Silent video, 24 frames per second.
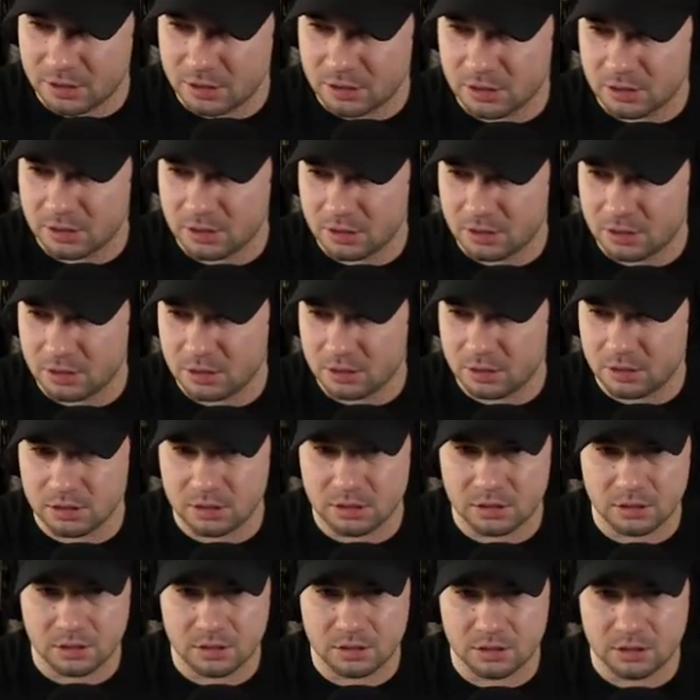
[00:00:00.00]

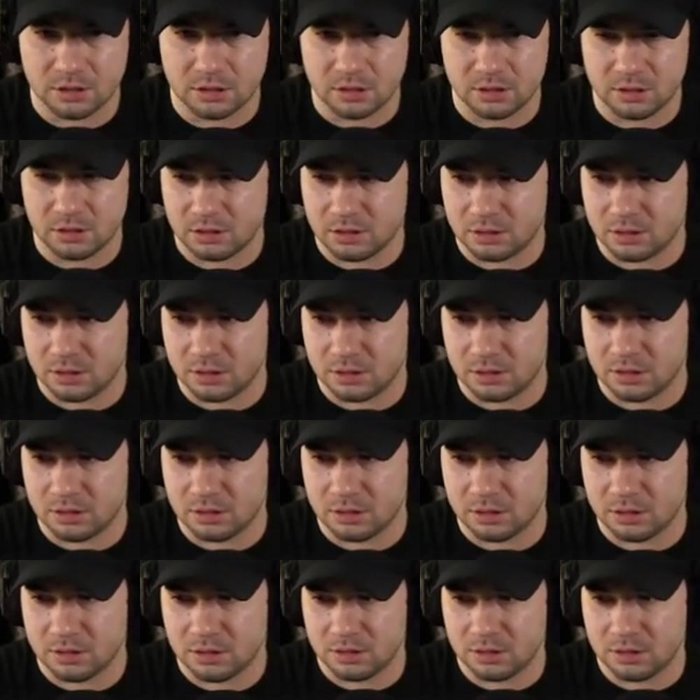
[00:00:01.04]

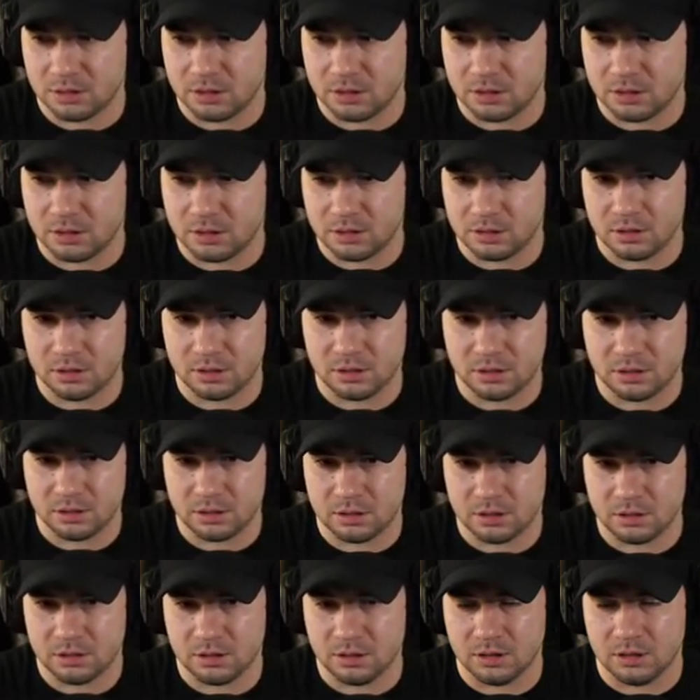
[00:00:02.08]

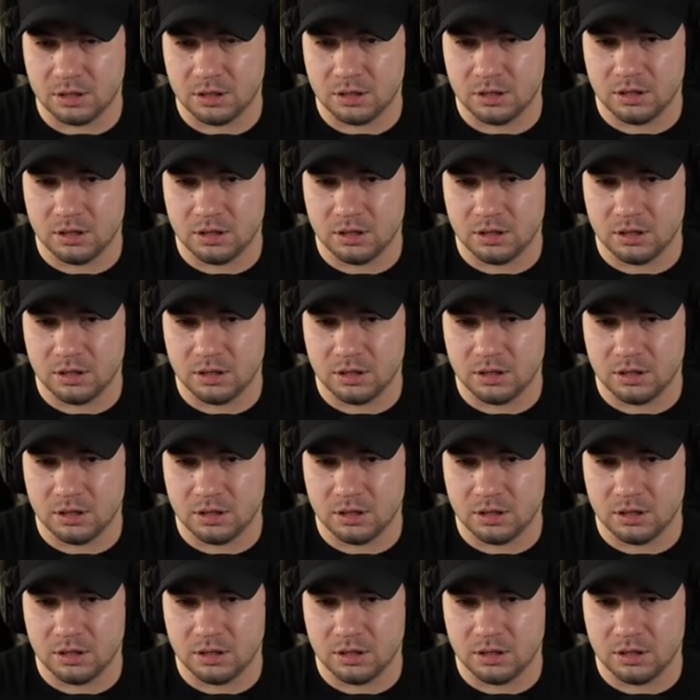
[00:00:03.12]
(no one is talking)